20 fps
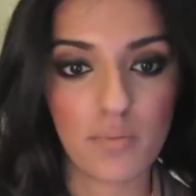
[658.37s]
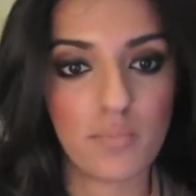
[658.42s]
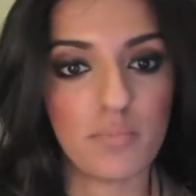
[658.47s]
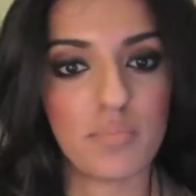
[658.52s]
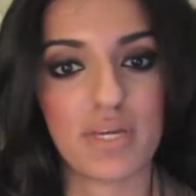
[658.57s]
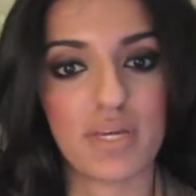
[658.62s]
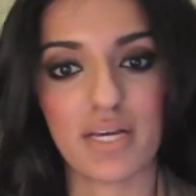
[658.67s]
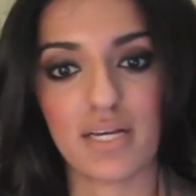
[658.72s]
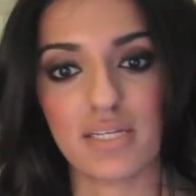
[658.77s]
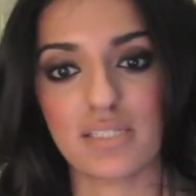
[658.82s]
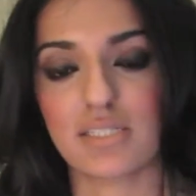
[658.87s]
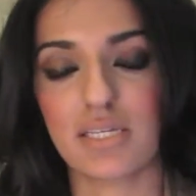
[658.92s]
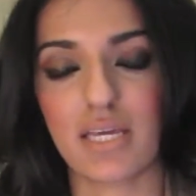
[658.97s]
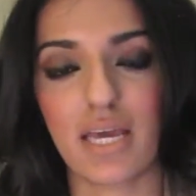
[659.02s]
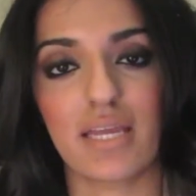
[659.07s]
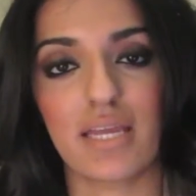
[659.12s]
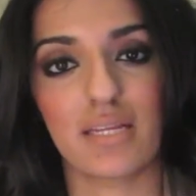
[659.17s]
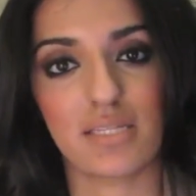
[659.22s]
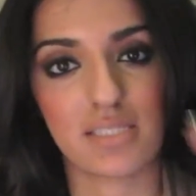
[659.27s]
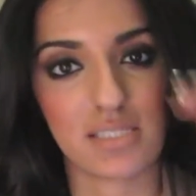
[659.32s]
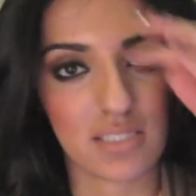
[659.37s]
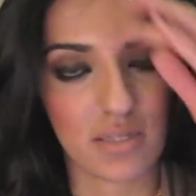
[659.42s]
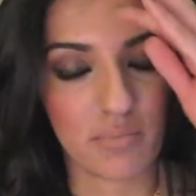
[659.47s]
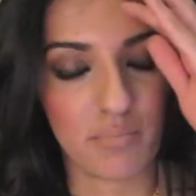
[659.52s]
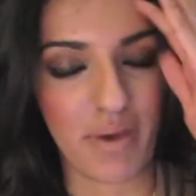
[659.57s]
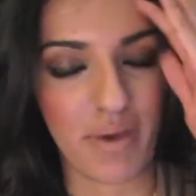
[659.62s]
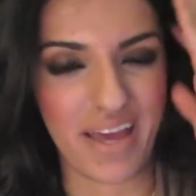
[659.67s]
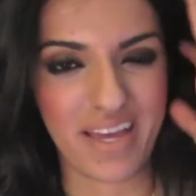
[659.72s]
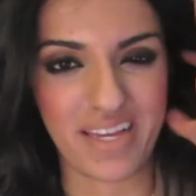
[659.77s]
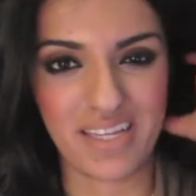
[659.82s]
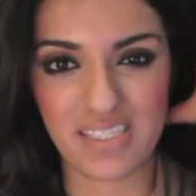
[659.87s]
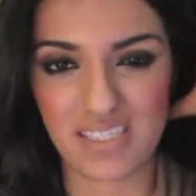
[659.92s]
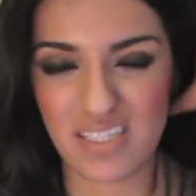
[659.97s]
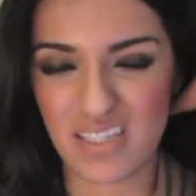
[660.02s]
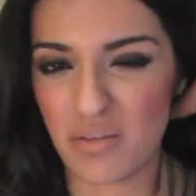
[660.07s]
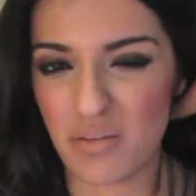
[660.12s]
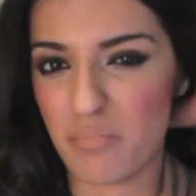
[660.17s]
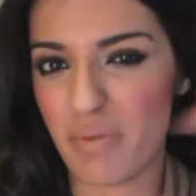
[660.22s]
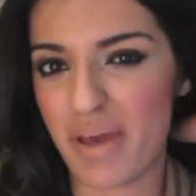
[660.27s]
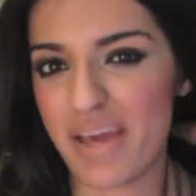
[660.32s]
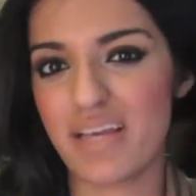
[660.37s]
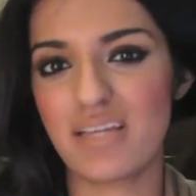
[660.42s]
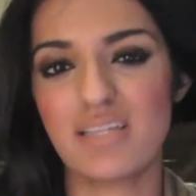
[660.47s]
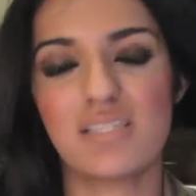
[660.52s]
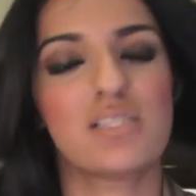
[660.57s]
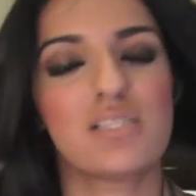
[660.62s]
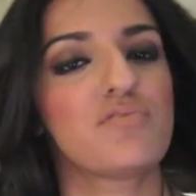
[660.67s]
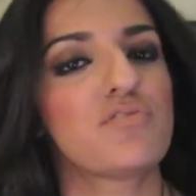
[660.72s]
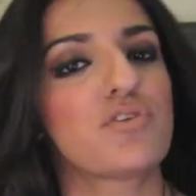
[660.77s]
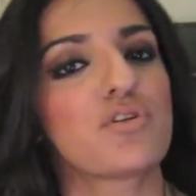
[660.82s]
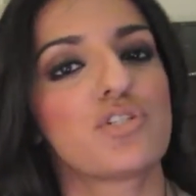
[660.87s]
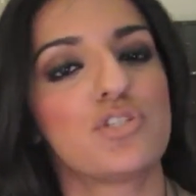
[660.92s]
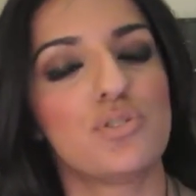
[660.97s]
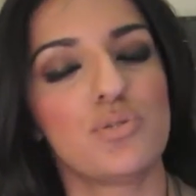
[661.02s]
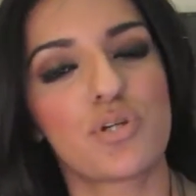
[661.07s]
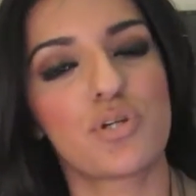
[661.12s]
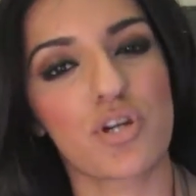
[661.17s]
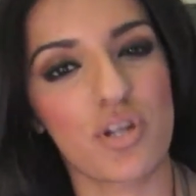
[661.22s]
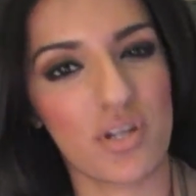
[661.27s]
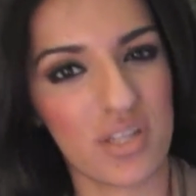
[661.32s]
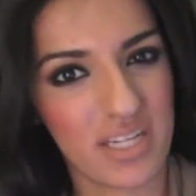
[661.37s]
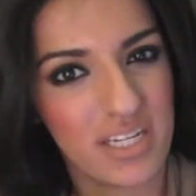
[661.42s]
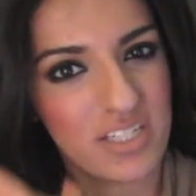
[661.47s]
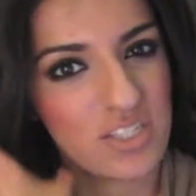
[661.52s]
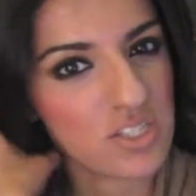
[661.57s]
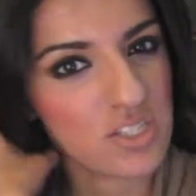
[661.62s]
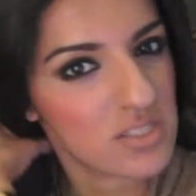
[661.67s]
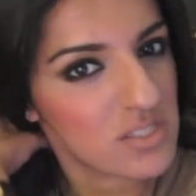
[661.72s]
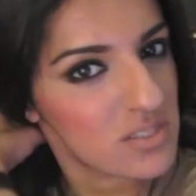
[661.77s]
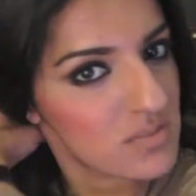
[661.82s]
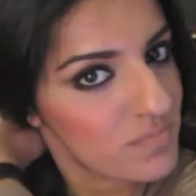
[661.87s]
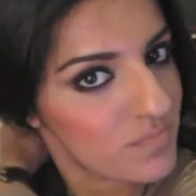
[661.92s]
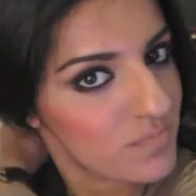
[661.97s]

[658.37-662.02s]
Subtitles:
because again, it's the bangs, and the bangs, if they're too curly, it's